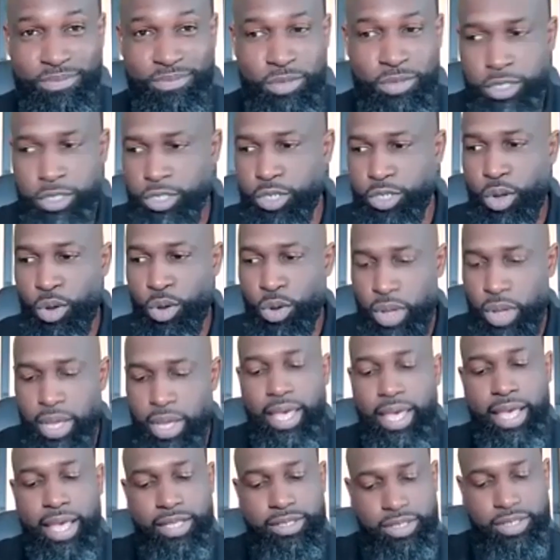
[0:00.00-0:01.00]
So
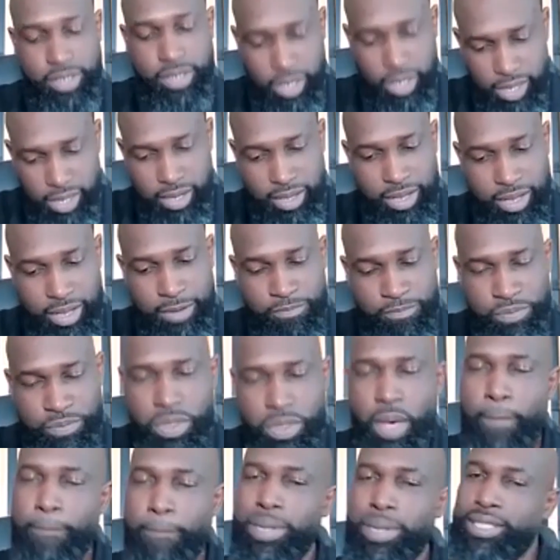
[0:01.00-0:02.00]
it's the cleaning,
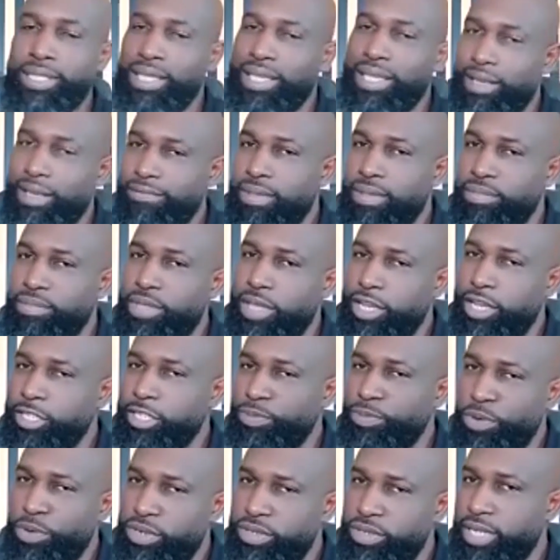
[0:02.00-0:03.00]
but give them the
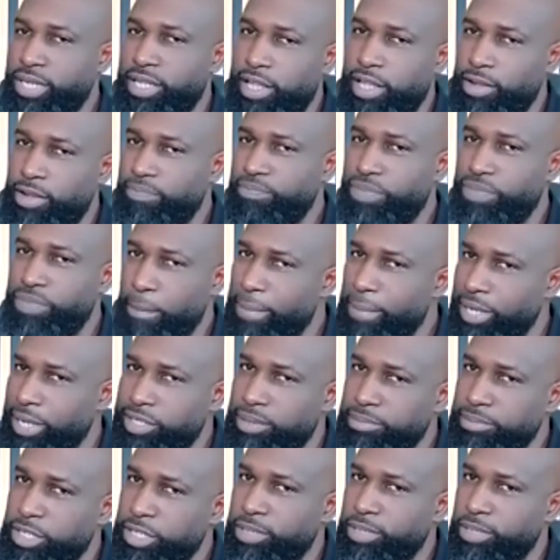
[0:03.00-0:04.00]
experience that makes
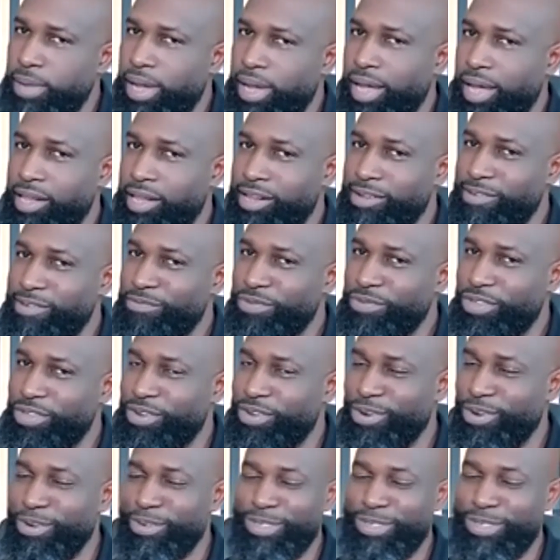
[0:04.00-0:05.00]
them smile, you
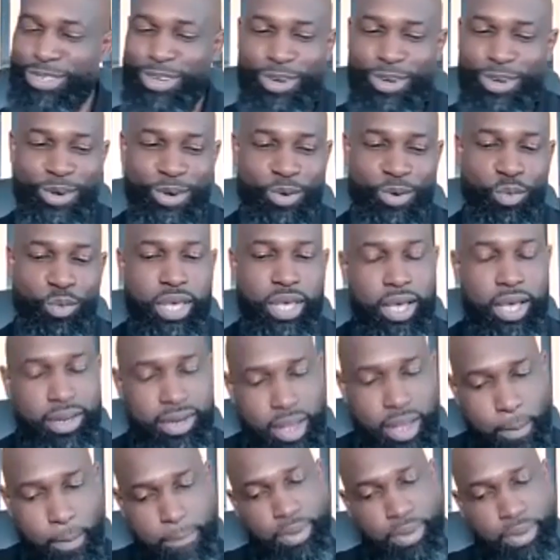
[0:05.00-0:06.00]
know? So we kind of
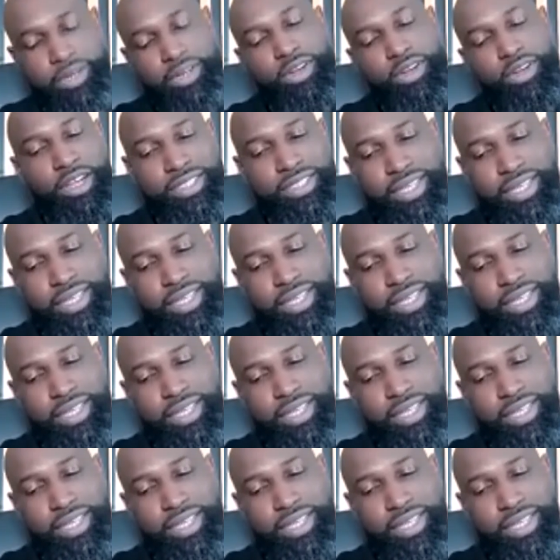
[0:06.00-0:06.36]
like put it all